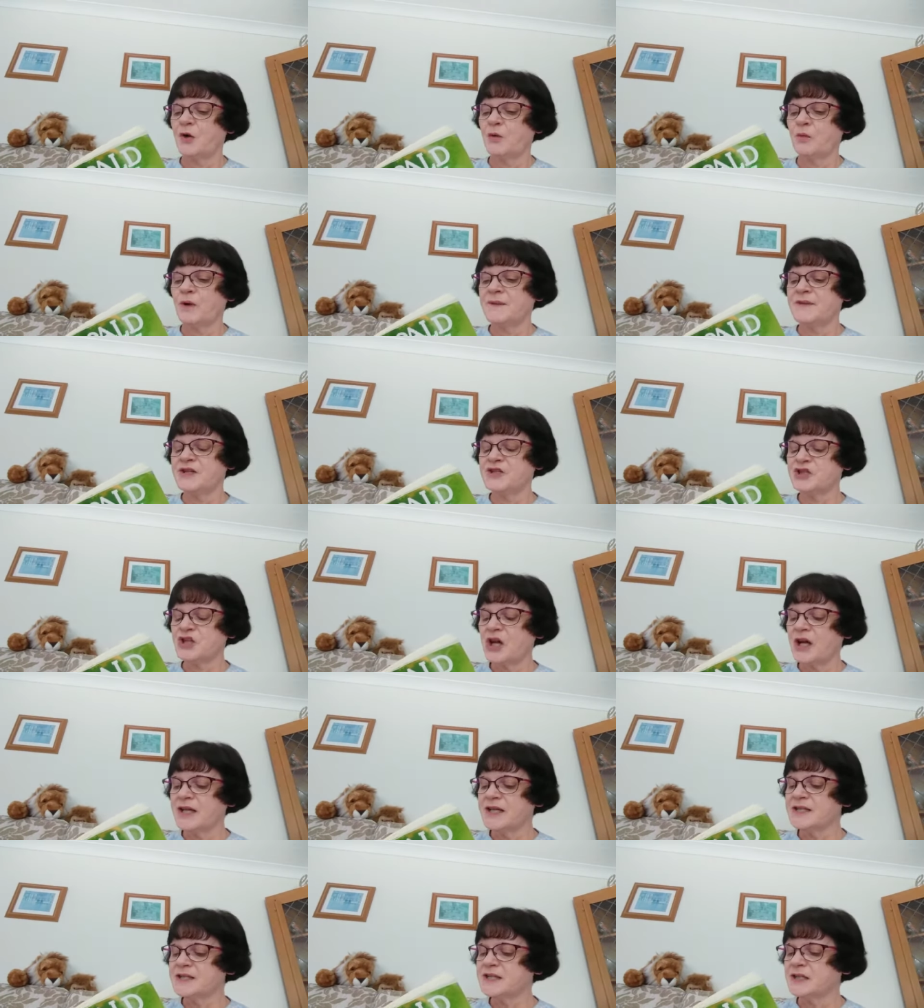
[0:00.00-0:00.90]
When the
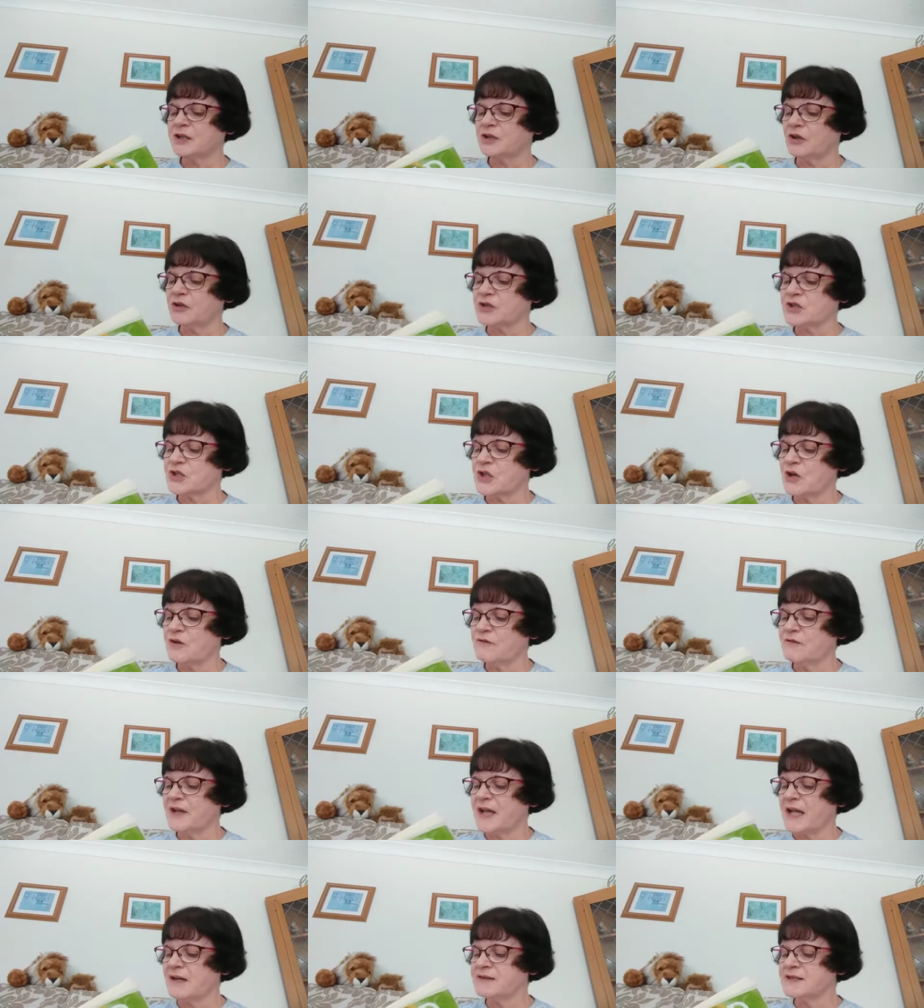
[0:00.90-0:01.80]
giant had got
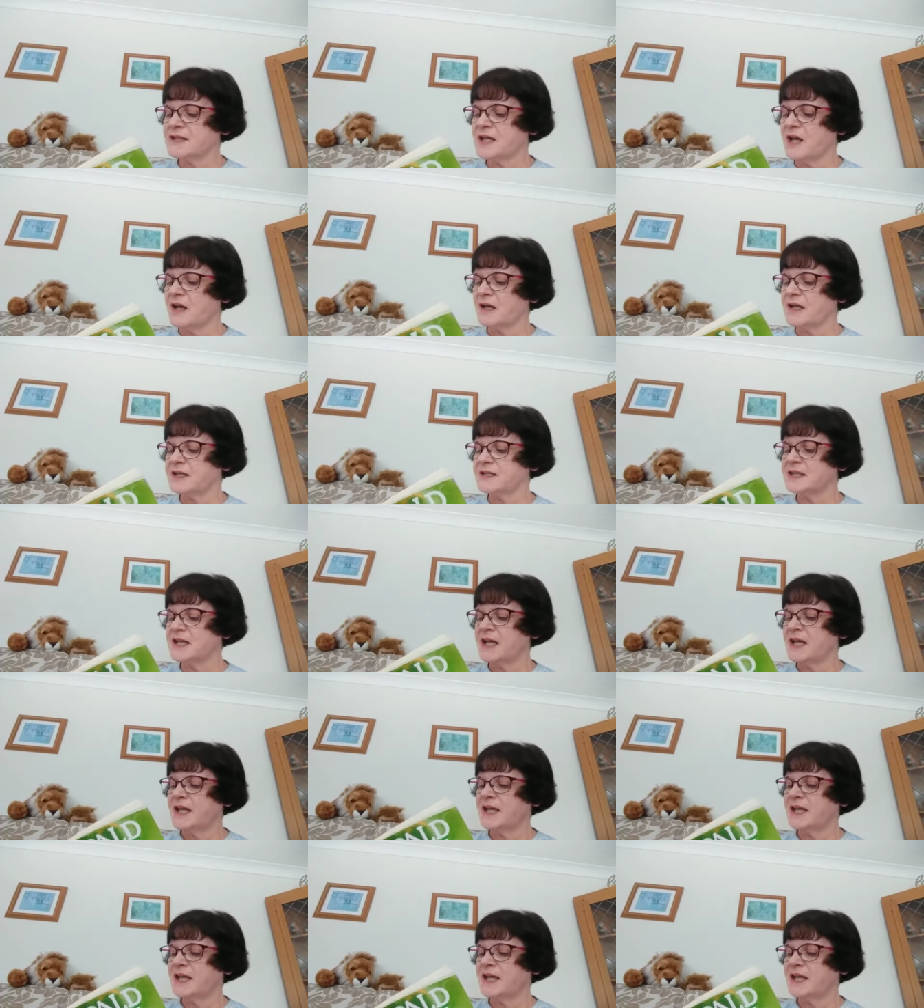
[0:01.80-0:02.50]
Sophie outside,